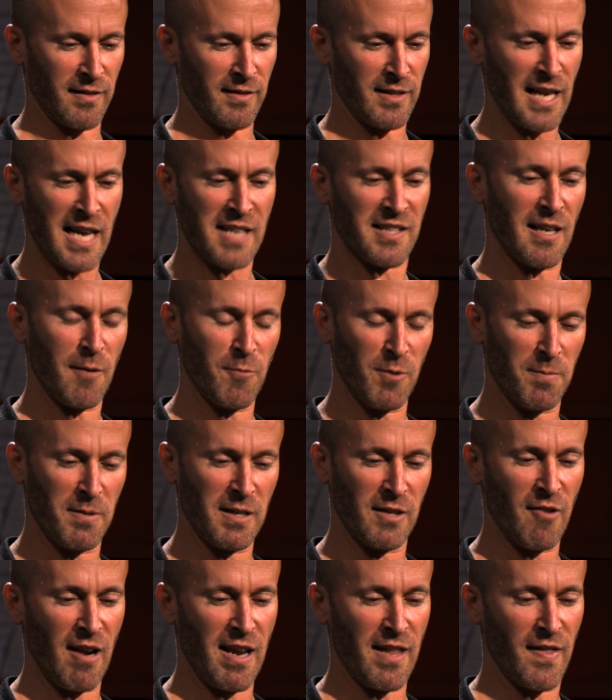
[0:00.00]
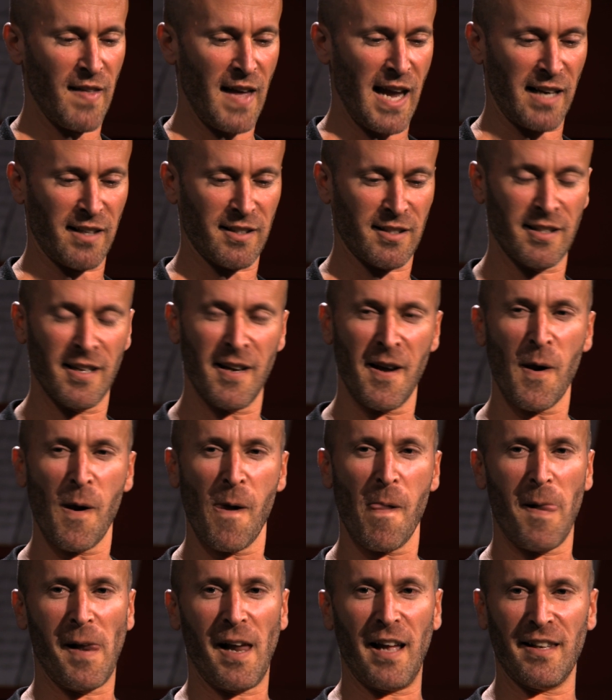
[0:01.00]
yes, that would be great, thanks.
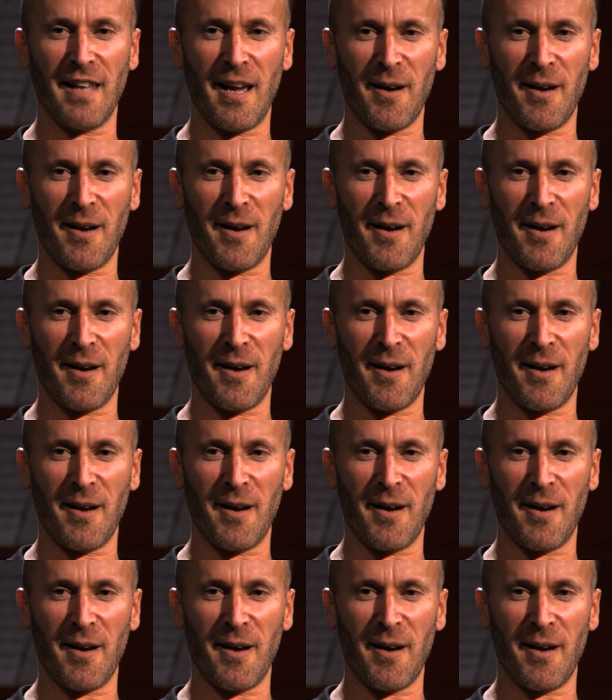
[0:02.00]
And